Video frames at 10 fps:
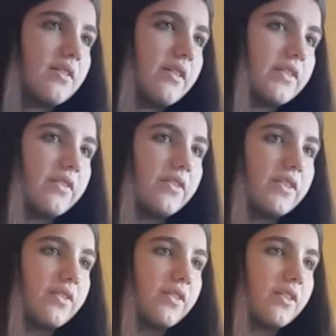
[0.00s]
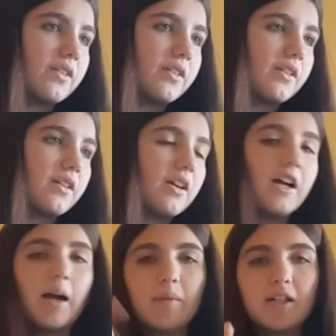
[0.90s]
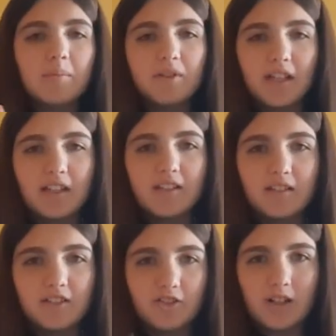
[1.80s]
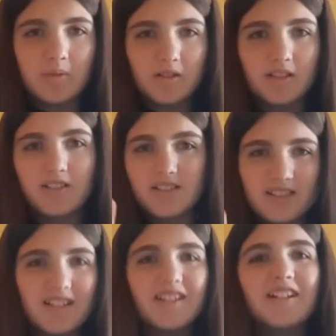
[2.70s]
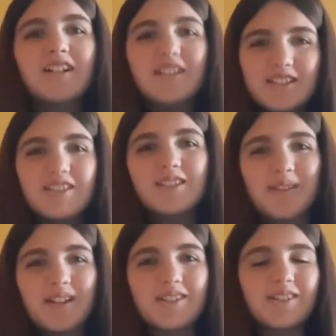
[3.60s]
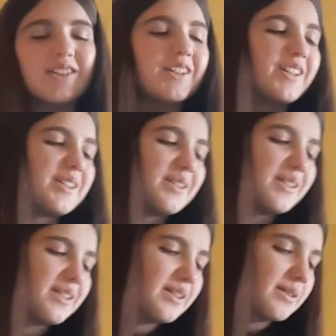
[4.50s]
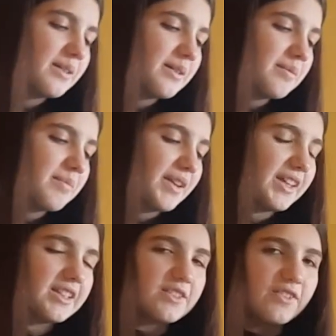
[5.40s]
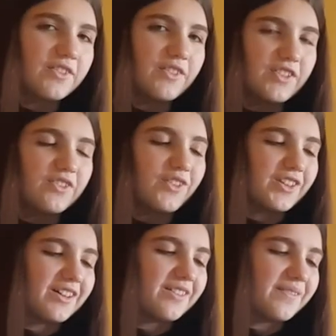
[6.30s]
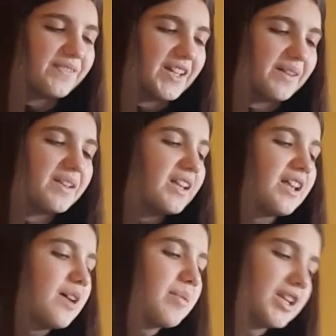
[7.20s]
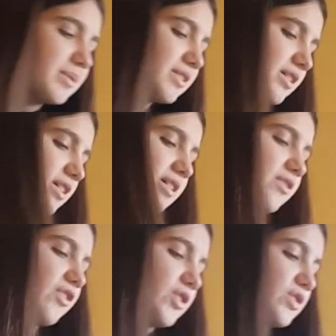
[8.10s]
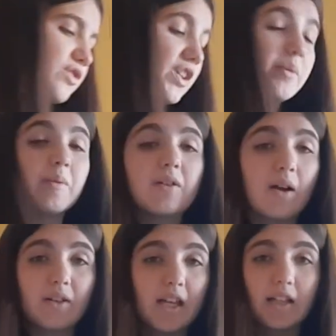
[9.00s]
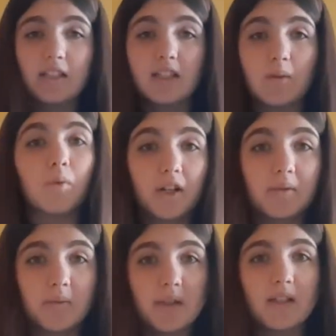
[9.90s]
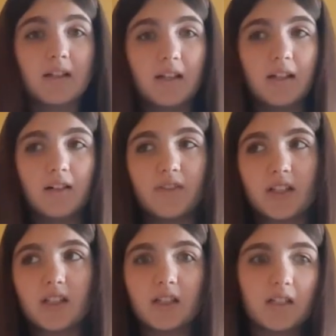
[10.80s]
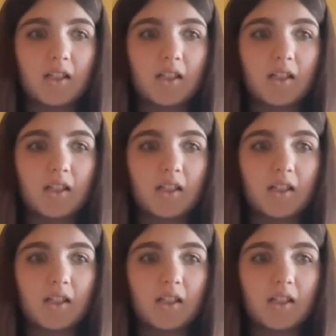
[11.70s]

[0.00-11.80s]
1554. I'm gonna put that in the description just to make sure. But I think it's 1554 now. Yeah. Parliament refused Philip to be crowned king. They didn't want him to be king of England.